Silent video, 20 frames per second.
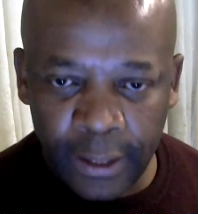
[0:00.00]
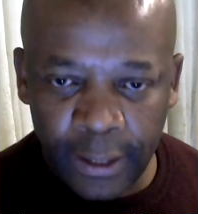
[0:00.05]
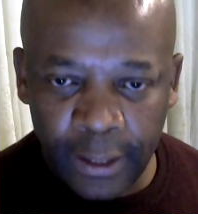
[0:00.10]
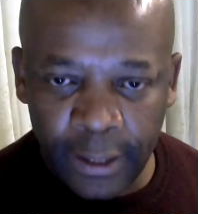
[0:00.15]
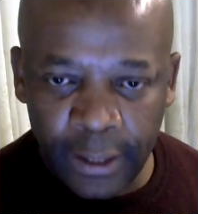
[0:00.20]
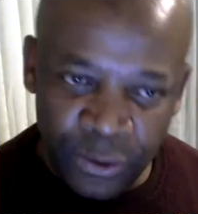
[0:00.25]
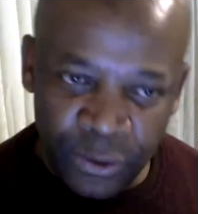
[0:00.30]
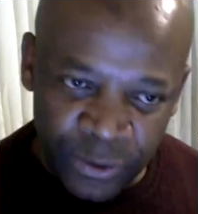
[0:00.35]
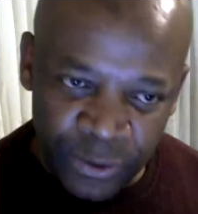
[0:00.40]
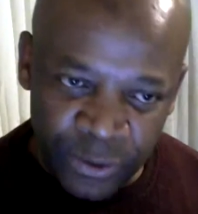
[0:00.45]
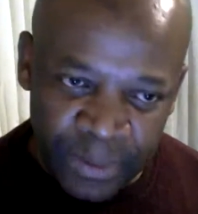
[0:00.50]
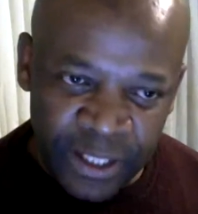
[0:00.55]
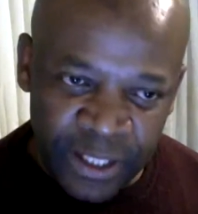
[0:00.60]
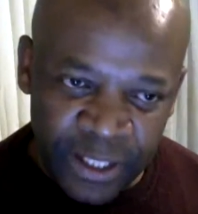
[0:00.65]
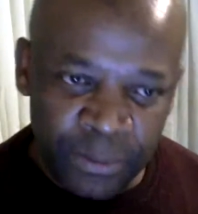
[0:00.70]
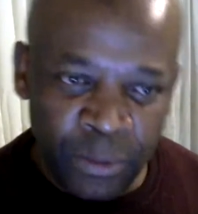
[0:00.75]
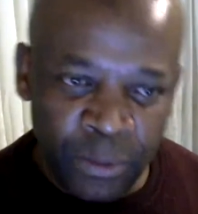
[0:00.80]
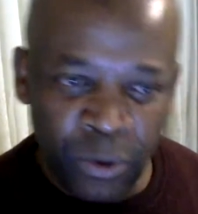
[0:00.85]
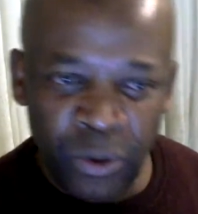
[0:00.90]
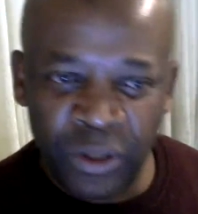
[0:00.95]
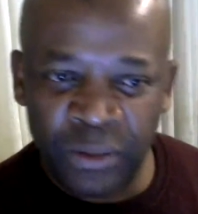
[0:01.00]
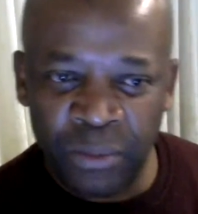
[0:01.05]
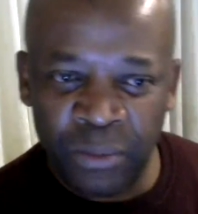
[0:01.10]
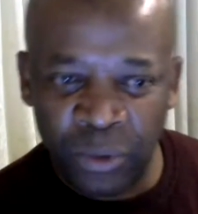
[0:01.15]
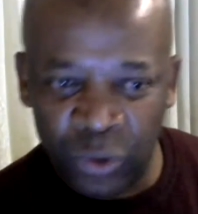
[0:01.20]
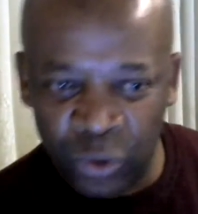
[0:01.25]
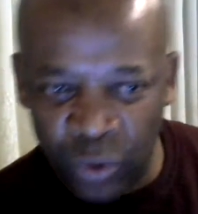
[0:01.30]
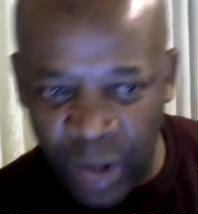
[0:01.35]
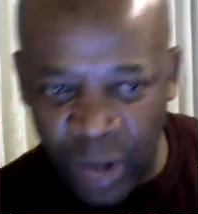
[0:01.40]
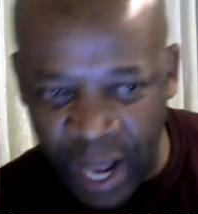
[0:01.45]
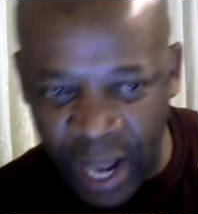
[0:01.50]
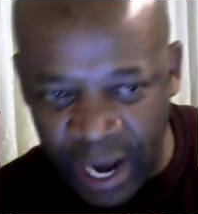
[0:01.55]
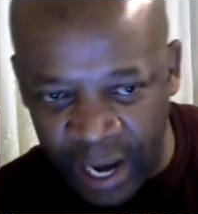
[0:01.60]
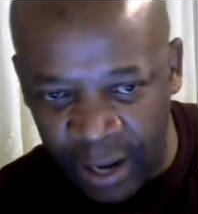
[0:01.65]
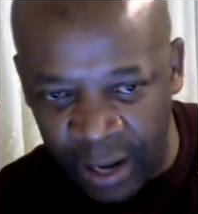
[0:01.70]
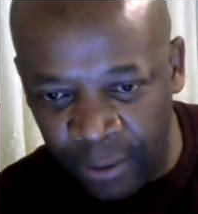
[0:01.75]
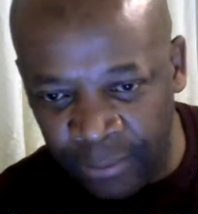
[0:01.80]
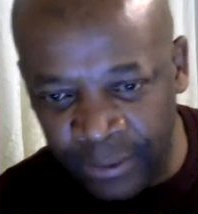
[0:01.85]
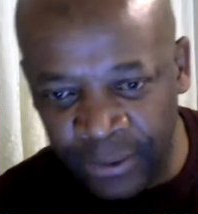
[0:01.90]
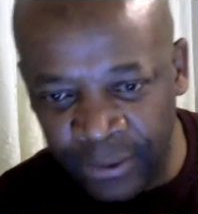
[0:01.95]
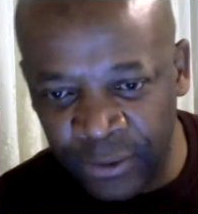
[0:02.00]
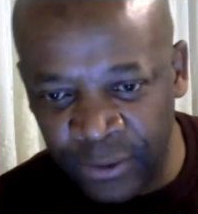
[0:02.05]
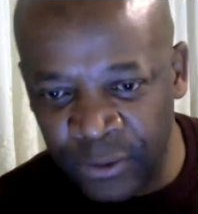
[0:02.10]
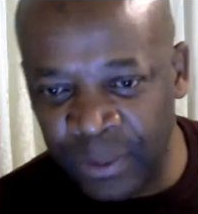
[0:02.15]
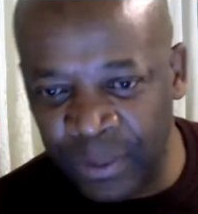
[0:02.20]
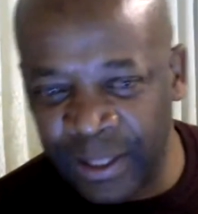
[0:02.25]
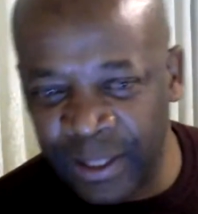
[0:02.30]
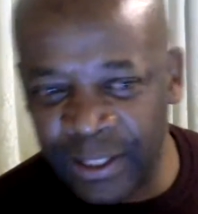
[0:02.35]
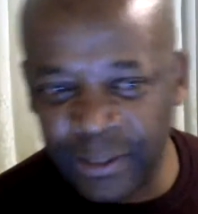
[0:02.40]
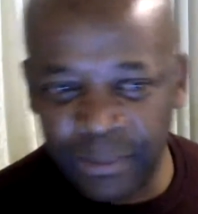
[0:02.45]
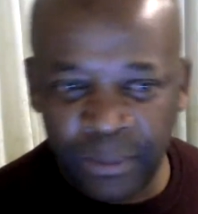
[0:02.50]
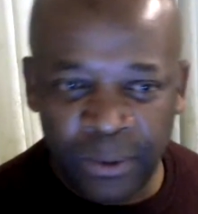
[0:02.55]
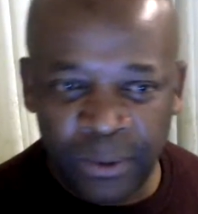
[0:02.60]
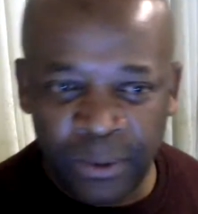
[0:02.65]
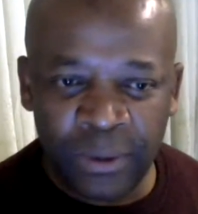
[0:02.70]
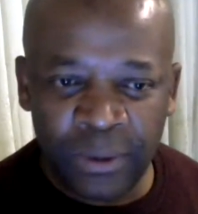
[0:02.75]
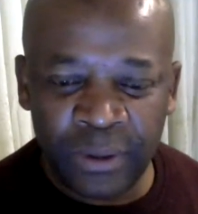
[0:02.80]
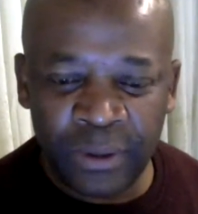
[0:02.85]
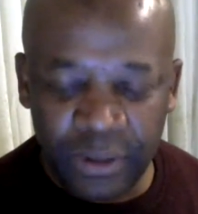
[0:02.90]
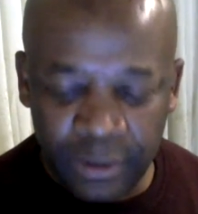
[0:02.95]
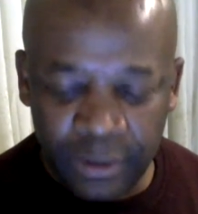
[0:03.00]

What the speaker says: We use passport. Botswana, we use passport,